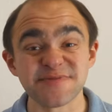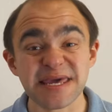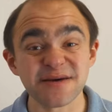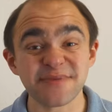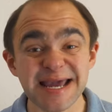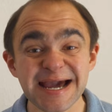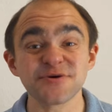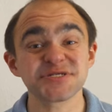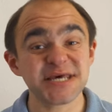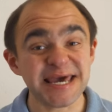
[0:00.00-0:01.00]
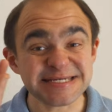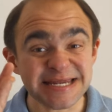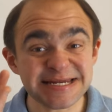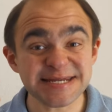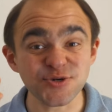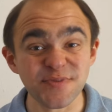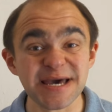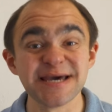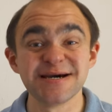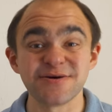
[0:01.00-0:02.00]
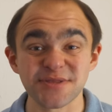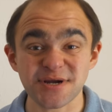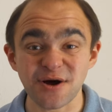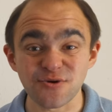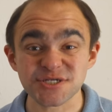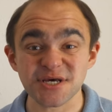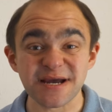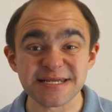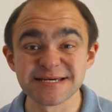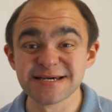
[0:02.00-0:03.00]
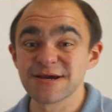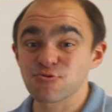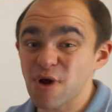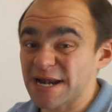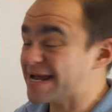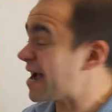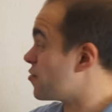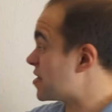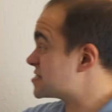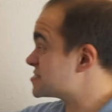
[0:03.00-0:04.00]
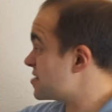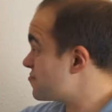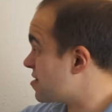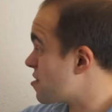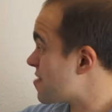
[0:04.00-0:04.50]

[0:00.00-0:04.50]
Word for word: to me that my house is a little bit on the cold side. Right now it's somewhere